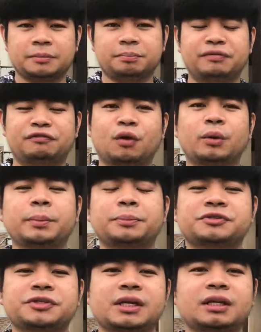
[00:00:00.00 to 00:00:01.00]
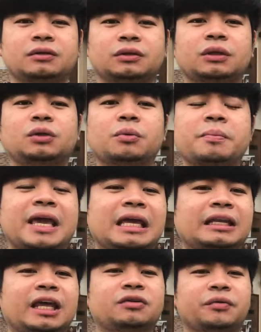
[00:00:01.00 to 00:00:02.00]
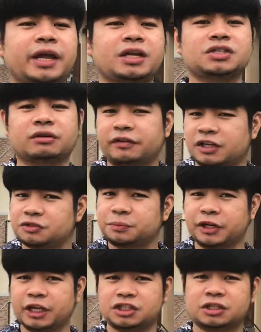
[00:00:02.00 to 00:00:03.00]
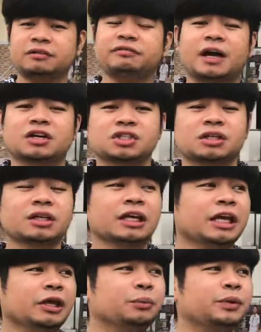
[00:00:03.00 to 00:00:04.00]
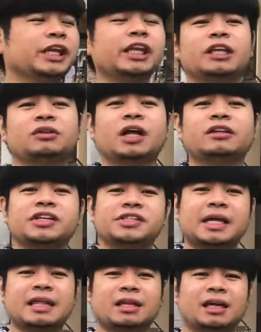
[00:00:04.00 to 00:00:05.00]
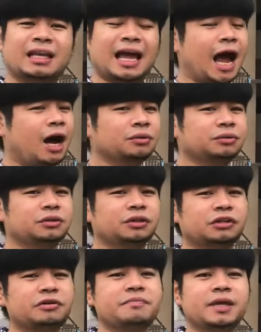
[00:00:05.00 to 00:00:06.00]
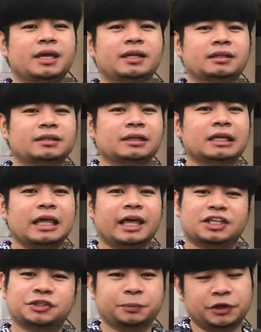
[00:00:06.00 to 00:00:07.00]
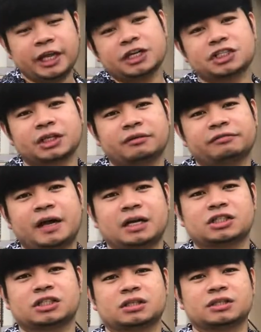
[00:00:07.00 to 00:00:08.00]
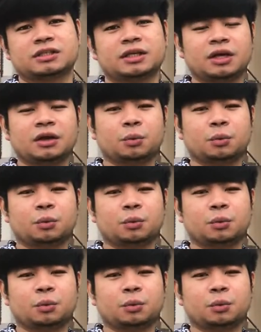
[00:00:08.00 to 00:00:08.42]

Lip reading: Before we proceed to the domain and range of exponential function, we need to understand again how to determine exponential functions.